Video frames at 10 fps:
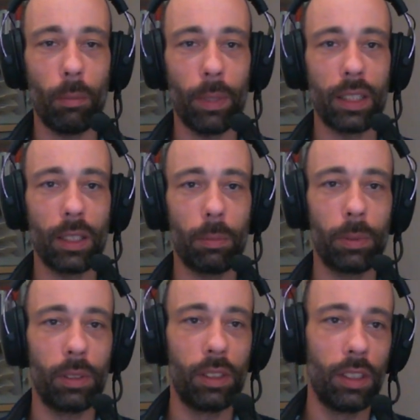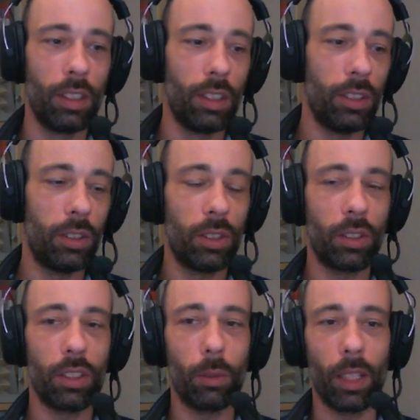picked up
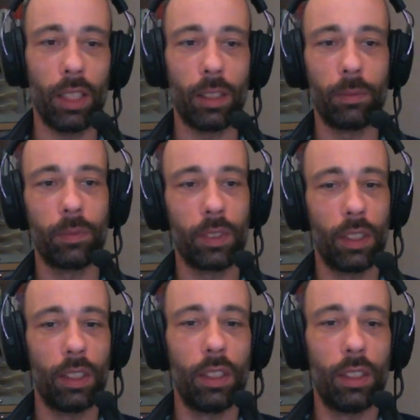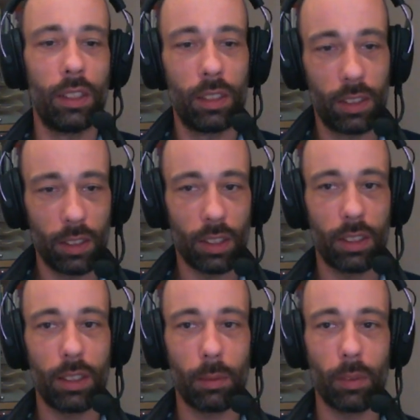during the way. Got
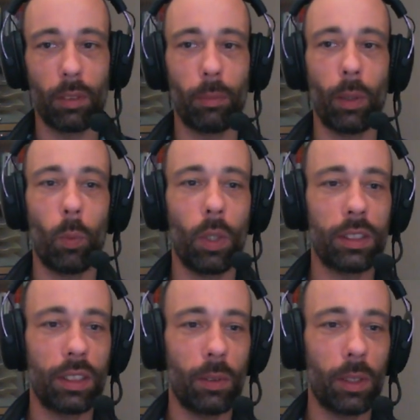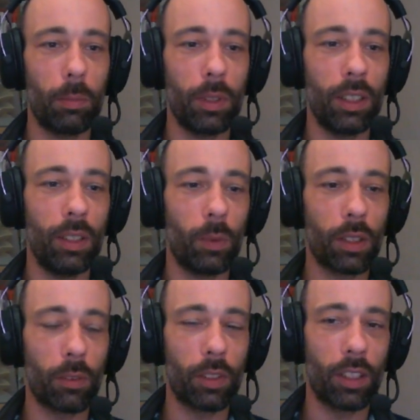some of my water with me. One
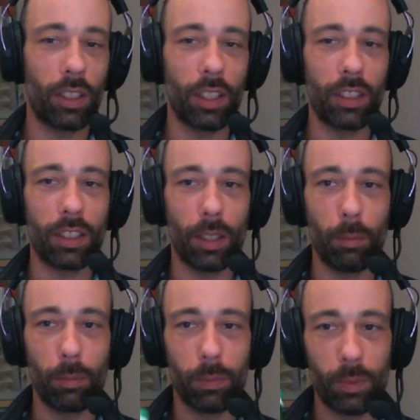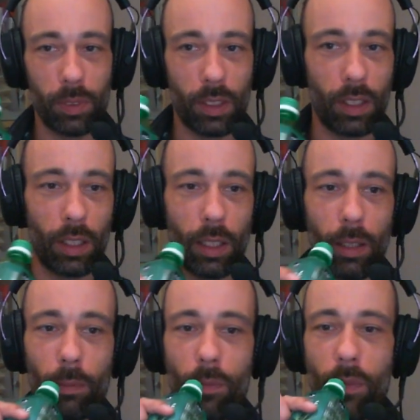of the things I'm um,